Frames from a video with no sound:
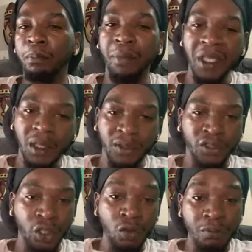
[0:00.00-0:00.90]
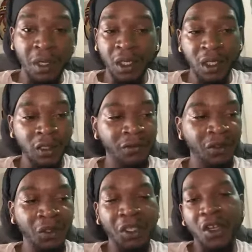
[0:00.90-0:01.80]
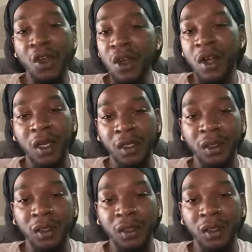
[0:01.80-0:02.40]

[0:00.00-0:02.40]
beat so many of your cohorts.